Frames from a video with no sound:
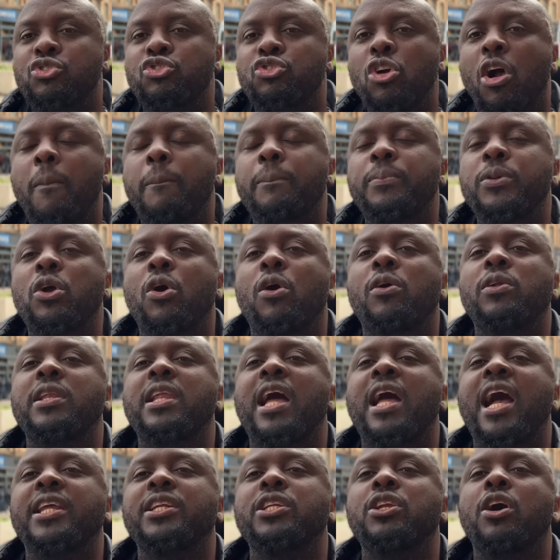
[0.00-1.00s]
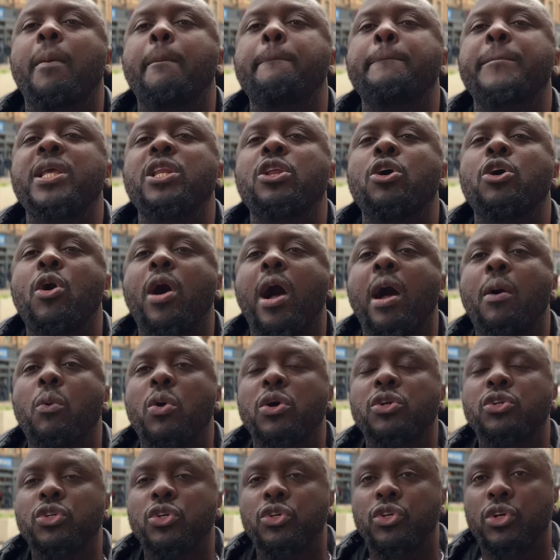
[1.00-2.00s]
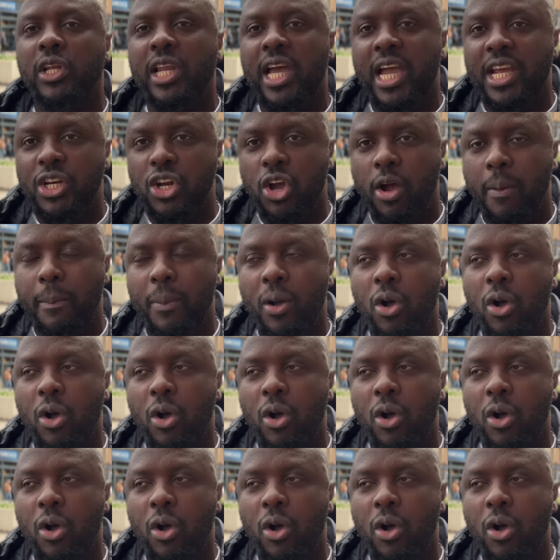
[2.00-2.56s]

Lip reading: Drop your lineup below. I want to know your lineup.